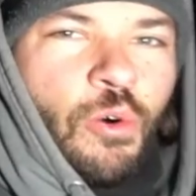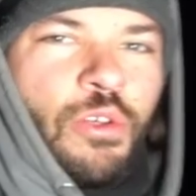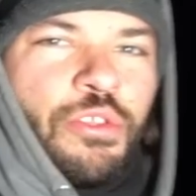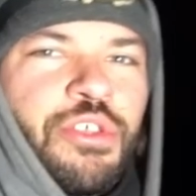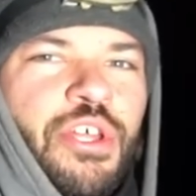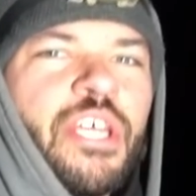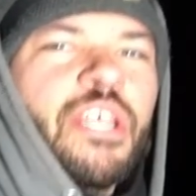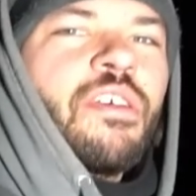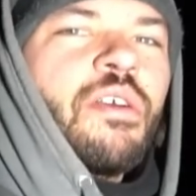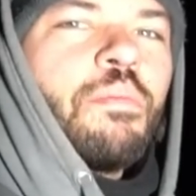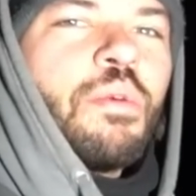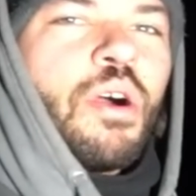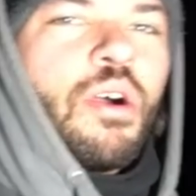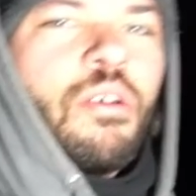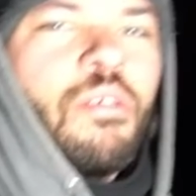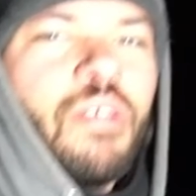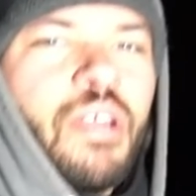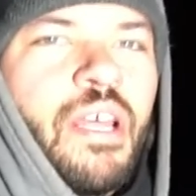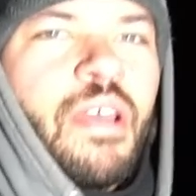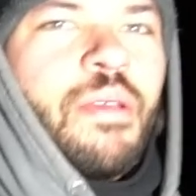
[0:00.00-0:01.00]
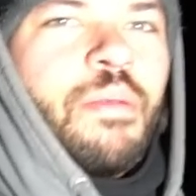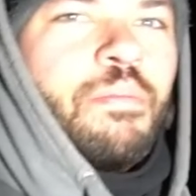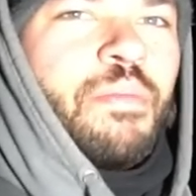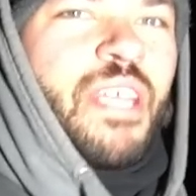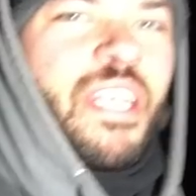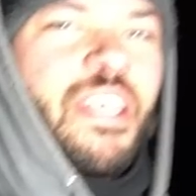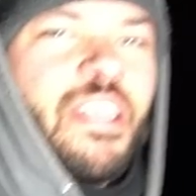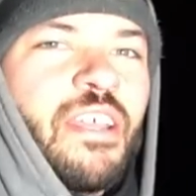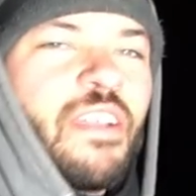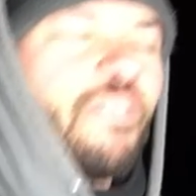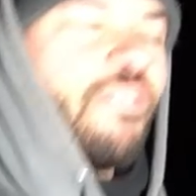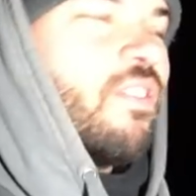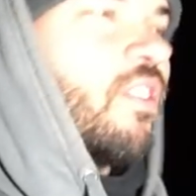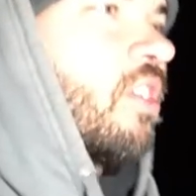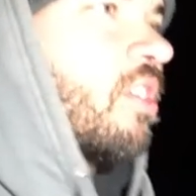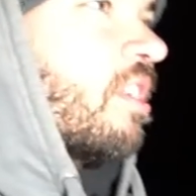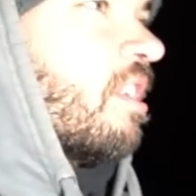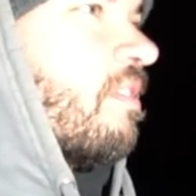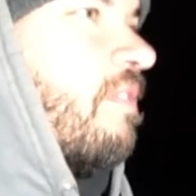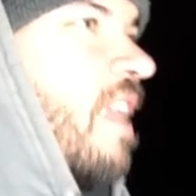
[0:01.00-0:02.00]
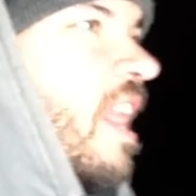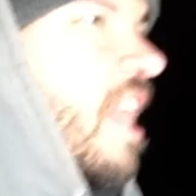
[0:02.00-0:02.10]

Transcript: whole thing about me getting a flurry of